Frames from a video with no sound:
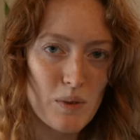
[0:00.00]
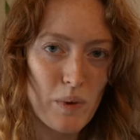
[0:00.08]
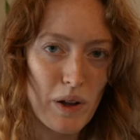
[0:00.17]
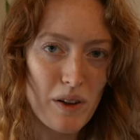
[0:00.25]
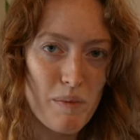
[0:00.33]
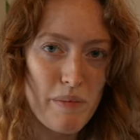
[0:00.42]

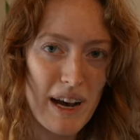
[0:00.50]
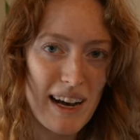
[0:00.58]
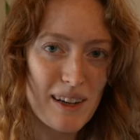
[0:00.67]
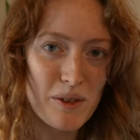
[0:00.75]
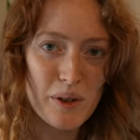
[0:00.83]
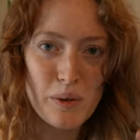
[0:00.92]
Welcome
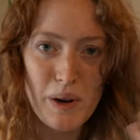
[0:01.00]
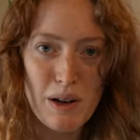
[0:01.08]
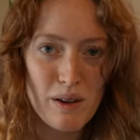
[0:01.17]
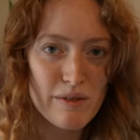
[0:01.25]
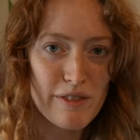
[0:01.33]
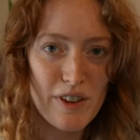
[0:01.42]
back or
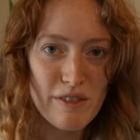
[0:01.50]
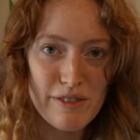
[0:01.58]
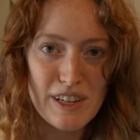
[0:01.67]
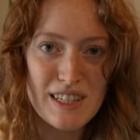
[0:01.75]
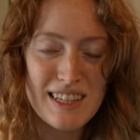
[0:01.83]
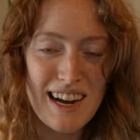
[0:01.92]
welcome for the
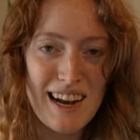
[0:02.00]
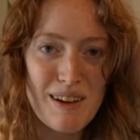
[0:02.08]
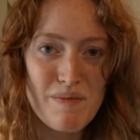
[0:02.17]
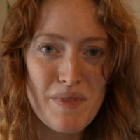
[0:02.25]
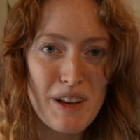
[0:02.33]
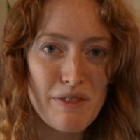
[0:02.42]
first
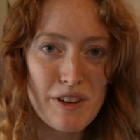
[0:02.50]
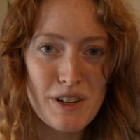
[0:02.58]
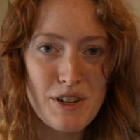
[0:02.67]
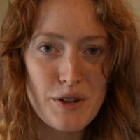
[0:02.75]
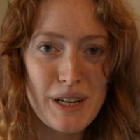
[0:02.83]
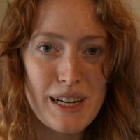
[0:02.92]
time. If you're
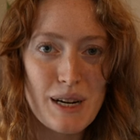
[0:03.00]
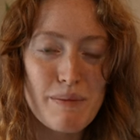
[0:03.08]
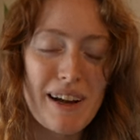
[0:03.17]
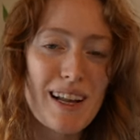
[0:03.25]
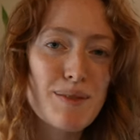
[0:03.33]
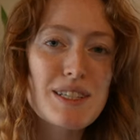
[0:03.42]
new here,
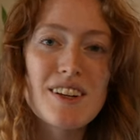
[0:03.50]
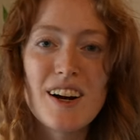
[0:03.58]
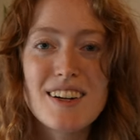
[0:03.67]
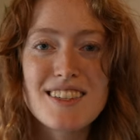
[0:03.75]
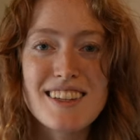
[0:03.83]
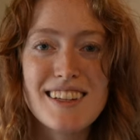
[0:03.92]
my name is
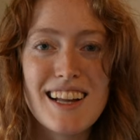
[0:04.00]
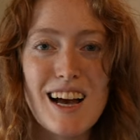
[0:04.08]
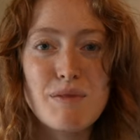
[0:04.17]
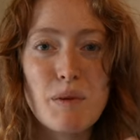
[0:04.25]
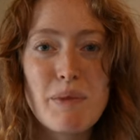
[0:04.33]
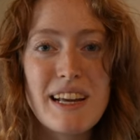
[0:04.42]
Carson.
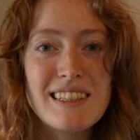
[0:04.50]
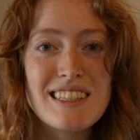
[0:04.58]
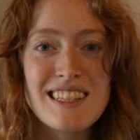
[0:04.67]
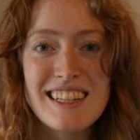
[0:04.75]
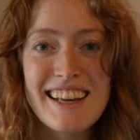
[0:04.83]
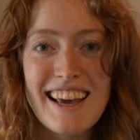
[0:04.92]
I'm a
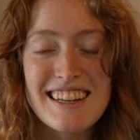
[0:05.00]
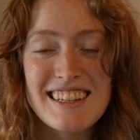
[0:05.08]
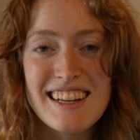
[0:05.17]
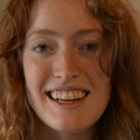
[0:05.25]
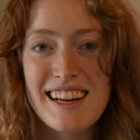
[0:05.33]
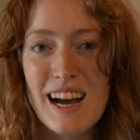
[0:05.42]
PhD
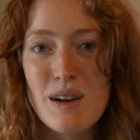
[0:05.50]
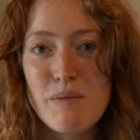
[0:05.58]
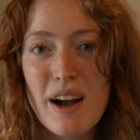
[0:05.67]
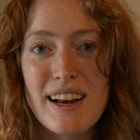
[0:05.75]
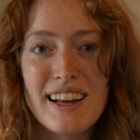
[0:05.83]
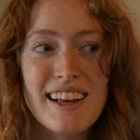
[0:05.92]
candidate. I'm
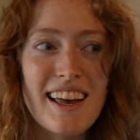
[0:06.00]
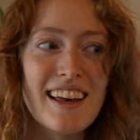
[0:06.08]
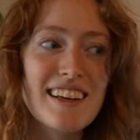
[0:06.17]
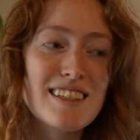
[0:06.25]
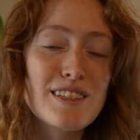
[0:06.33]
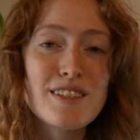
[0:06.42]
writing
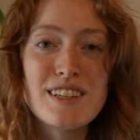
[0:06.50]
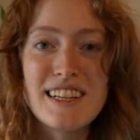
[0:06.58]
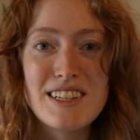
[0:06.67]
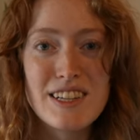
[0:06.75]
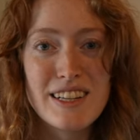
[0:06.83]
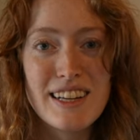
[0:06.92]
a
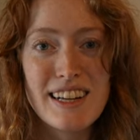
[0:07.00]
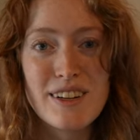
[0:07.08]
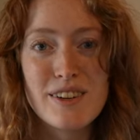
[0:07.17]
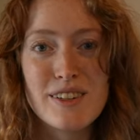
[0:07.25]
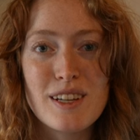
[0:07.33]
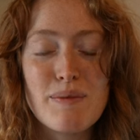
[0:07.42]
dissertation in
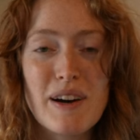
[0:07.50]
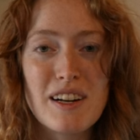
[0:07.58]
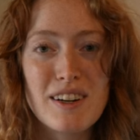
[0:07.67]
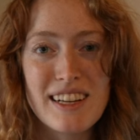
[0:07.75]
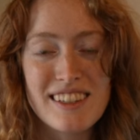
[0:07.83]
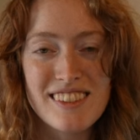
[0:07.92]
early
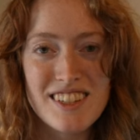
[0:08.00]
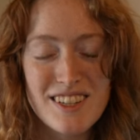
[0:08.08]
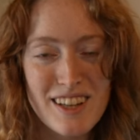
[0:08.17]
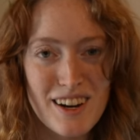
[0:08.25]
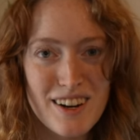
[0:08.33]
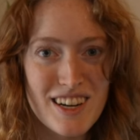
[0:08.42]
modern
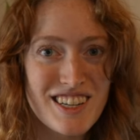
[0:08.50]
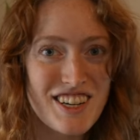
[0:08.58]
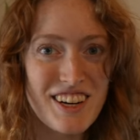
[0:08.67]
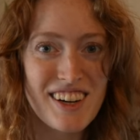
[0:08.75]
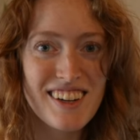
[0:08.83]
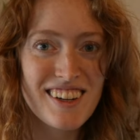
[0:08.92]
English
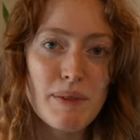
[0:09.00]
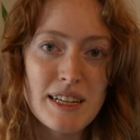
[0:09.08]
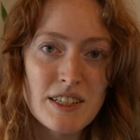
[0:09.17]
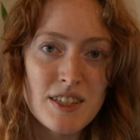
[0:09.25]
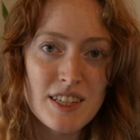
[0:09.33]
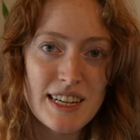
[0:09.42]
literature. My
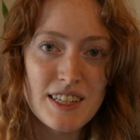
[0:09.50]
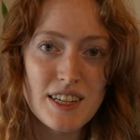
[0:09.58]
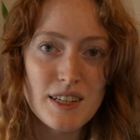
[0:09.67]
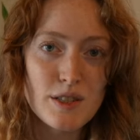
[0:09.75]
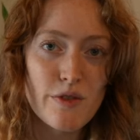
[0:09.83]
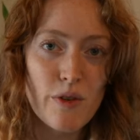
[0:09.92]

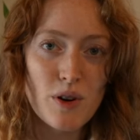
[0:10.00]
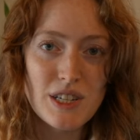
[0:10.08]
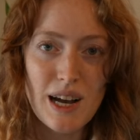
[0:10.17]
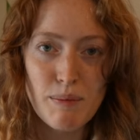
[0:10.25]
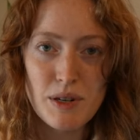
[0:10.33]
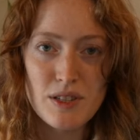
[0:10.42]
dissertation is four
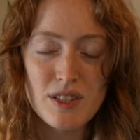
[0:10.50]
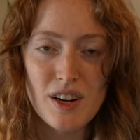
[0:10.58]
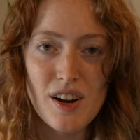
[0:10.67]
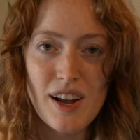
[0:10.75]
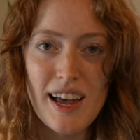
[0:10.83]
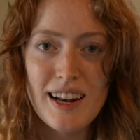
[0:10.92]
chapters
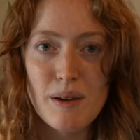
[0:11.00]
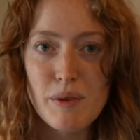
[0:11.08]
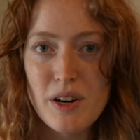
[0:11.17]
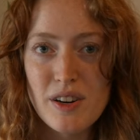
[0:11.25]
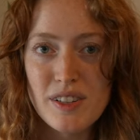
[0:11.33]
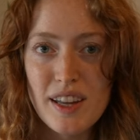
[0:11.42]
long and I'm
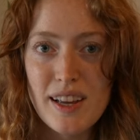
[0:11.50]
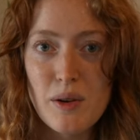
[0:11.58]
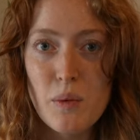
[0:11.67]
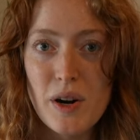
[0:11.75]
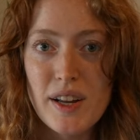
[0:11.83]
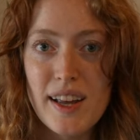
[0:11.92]
currently
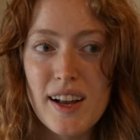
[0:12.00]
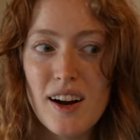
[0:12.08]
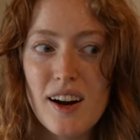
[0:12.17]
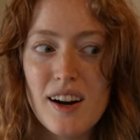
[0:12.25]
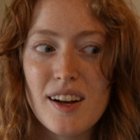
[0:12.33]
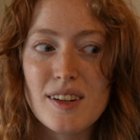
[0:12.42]
working
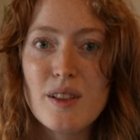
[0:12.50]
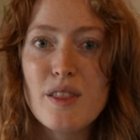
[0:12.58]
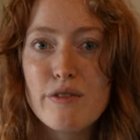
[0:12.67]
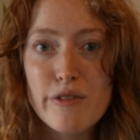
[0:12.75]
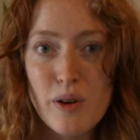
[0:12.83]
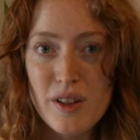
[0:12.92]
on
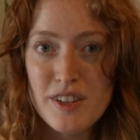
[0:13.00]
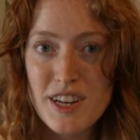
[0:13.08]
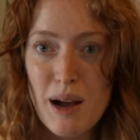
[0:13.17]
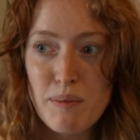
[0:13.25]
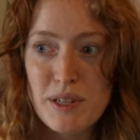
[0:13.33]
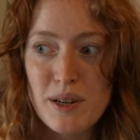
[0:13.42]
the fourth
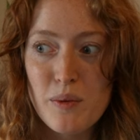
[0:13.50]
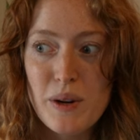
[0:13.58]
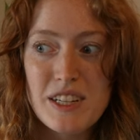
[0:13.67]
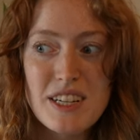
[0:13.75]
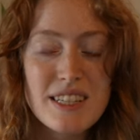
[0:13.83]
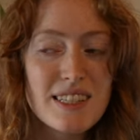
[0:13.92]
chapter,
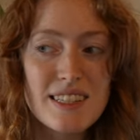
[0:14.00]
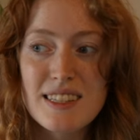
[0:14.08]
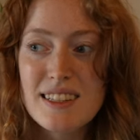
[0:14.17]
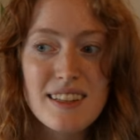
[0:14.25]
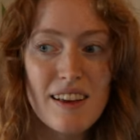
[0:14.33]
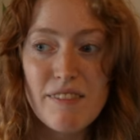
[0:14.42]
which is
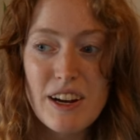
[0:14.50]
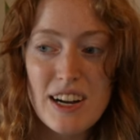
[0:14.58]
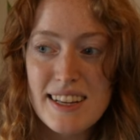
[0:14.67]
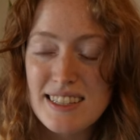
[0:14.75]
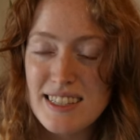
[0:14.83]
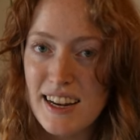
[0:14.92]

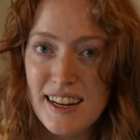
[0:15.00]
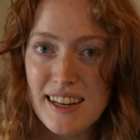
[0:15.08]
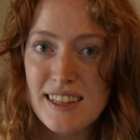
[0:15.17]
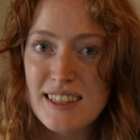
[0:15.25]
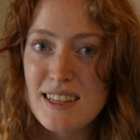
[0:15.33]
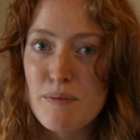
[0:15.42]
very exciting
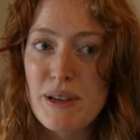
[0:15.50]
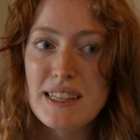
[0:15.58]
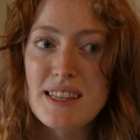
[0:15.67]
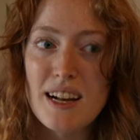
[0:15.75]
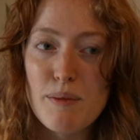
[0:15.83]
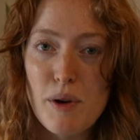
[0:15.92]
because it means
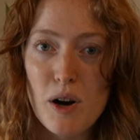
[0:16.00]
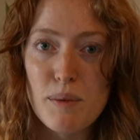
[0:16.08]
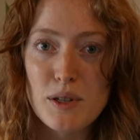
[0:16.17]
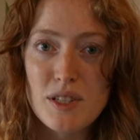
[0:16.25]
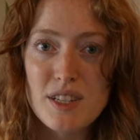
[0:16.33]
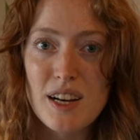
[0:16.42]
that I'm
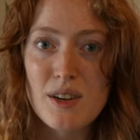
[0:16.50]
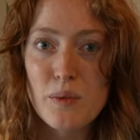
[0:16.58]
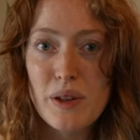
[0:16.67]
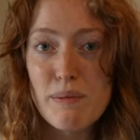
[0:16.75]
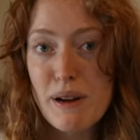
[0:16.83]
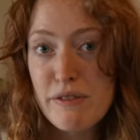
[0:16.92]
almost done
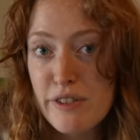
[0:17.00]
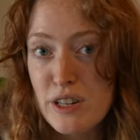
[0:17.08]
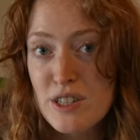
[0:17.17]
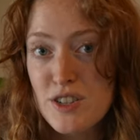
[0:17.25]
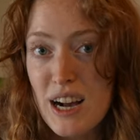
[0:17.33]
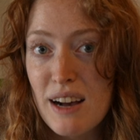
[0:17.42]
with my
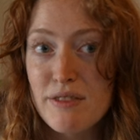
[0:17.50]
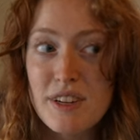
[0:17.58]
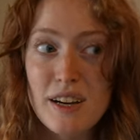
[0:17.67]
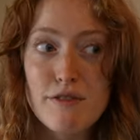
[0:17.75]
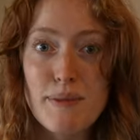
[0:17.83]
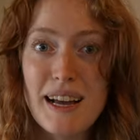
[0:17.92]
first draft
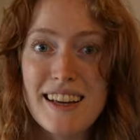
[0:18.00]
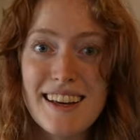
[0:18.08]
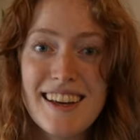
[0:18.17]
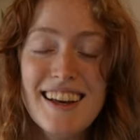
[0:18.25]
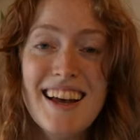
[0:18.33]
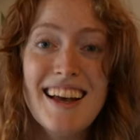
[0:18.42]
of my
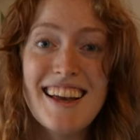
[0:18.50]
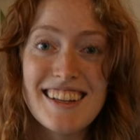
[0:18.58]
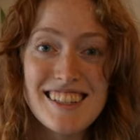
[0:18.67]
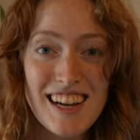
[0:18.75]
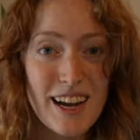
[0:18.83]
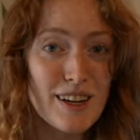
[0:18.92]

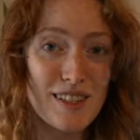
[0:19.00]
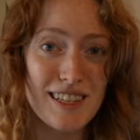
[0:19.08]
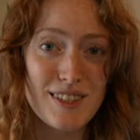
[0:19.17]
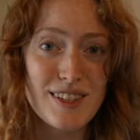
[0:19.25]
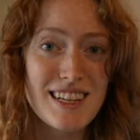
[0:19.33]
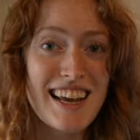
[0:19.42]
entire
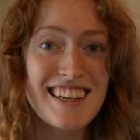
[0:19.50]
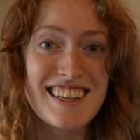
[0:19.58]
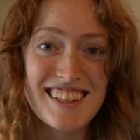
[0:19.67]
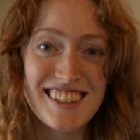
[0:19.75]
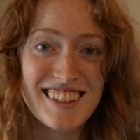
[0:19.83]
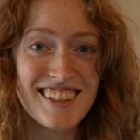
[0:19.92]

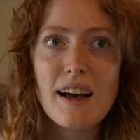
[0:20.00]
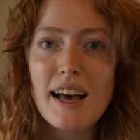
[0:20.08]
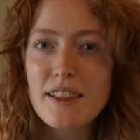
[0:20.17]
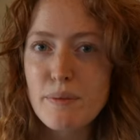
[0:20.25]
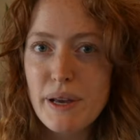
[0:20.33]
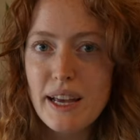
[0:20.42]
dissertation.
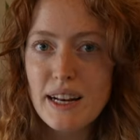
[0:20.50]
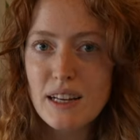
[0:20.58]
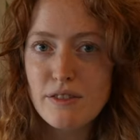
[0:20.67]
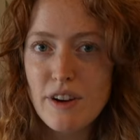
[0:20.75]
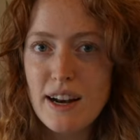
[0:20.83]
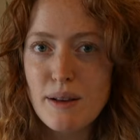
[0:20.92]
At the beginning
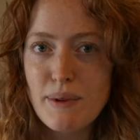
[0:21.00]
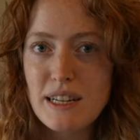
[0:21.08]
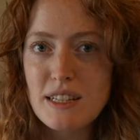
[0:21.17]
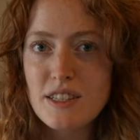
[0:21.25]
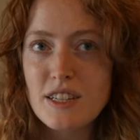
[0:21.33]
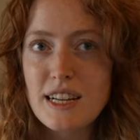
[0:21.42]
of writing my
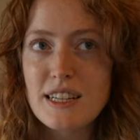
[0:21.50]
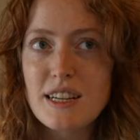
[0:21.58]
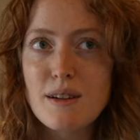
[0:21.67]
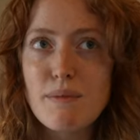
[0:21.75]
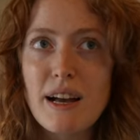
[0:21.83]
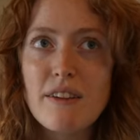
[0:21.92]

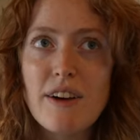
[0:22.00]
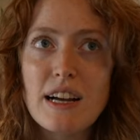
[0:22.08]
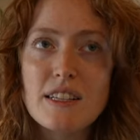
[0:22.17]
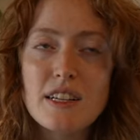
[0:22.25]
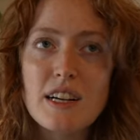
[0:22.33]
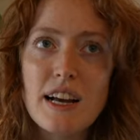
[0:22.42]
dissertation, my
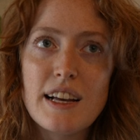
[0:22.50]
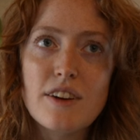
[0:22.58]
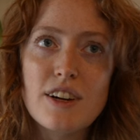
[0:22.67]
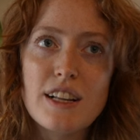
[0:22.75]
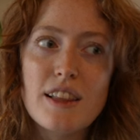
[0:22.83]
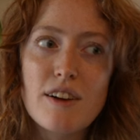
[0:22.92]
advisor and I
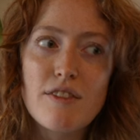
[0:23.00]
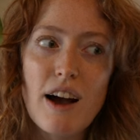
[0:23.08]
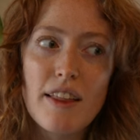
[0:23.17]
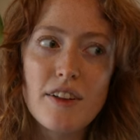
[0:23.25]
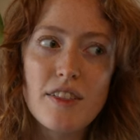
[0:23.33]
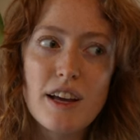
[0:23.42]
agreed that
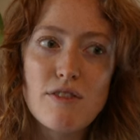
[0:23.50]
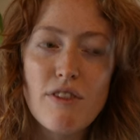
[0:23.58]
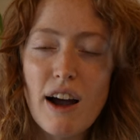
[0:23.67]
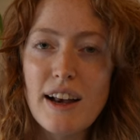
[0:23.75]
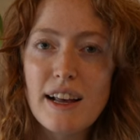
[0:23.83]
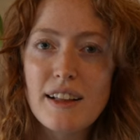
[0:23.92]
rather than
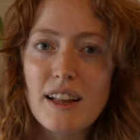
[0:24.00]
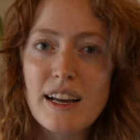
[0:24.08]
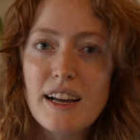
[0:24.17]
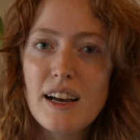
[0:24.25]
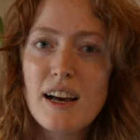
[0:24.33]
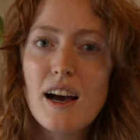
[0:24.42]
writing
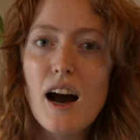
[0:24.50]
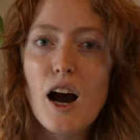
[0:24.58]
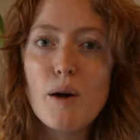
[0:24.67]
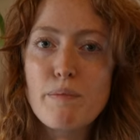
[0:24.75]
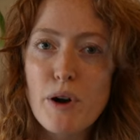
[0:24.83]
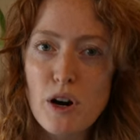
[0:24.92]
like
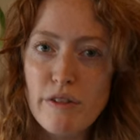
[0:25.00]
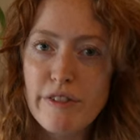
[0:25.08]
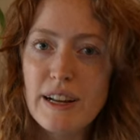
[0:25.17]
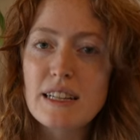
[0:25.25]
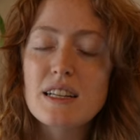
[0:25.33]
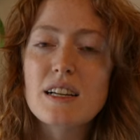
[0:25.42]
a
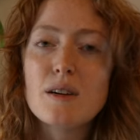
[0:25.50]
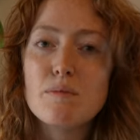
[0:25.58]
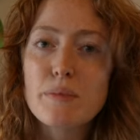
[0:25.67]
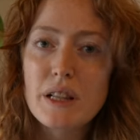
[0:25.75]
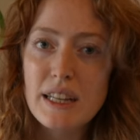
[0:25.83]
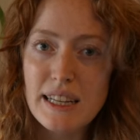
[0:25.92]
perfect,
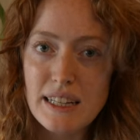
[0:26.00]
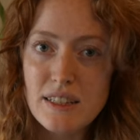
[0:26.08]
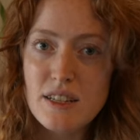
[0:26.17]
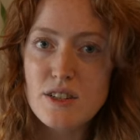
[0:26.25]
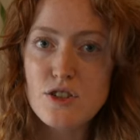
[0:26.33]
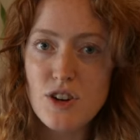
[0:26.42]

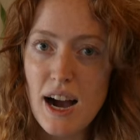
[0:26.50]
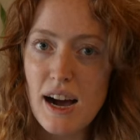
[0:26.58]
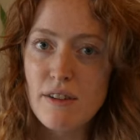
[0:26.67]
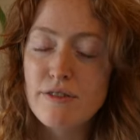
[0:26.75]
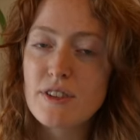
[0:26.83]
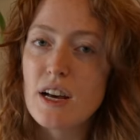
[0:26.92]
complete
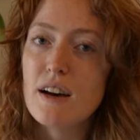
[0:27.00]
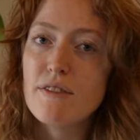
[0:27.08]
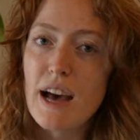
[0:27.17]
draft of